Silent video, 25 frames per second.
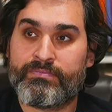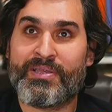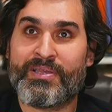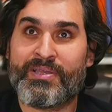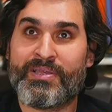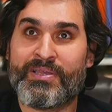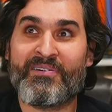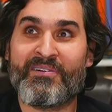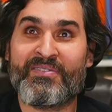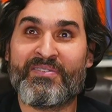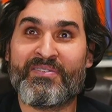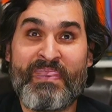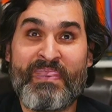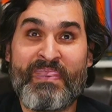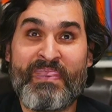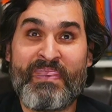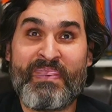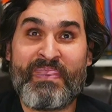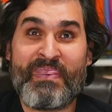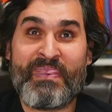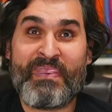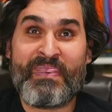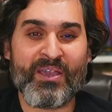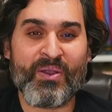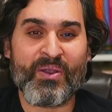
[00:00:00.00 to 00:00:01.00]
out of the bear
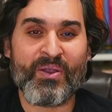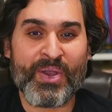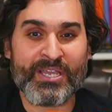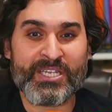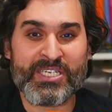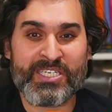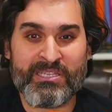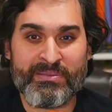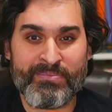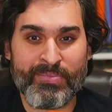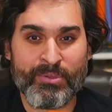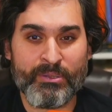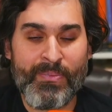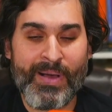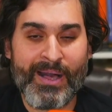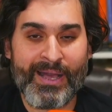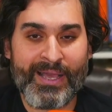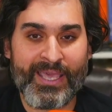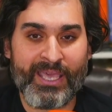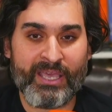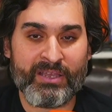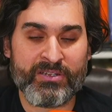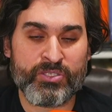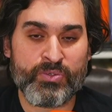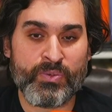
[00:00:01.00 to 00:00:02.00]
market and going into the bull
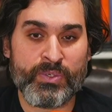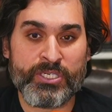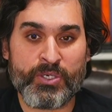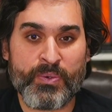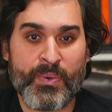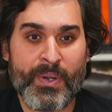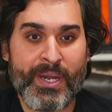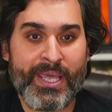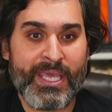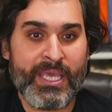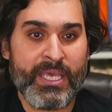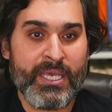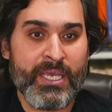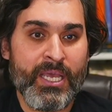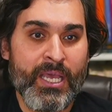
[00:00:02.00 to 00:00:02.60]
market in 2020.